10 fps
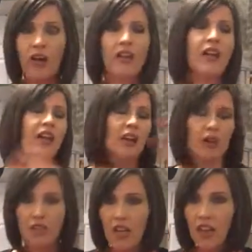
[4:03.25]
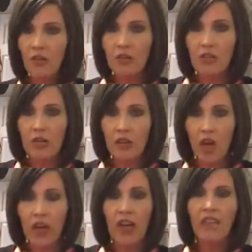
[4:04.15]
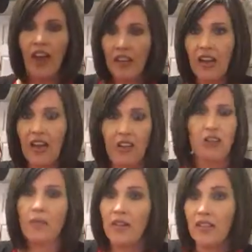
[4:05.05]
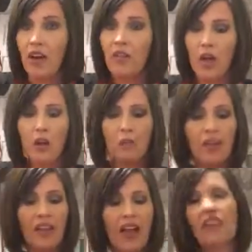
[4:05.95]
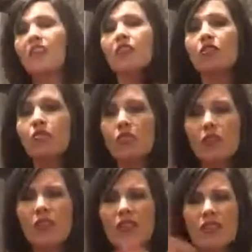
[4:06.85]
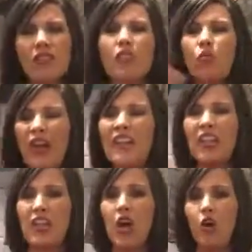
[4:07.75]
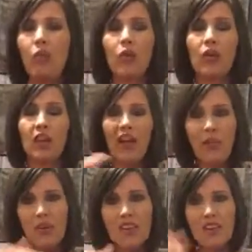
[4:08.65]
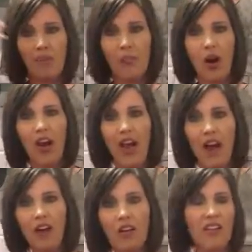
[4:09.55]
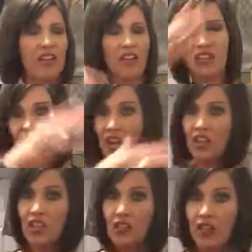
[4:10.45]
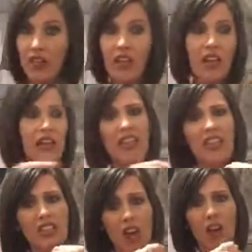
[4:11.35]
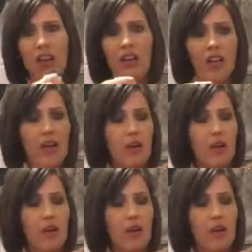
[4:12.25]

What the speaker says: And of course, now that I've been doing it long enough, I can do it myself. But there's just a way to know. But when a company is bought out and then they change everything, it's hard.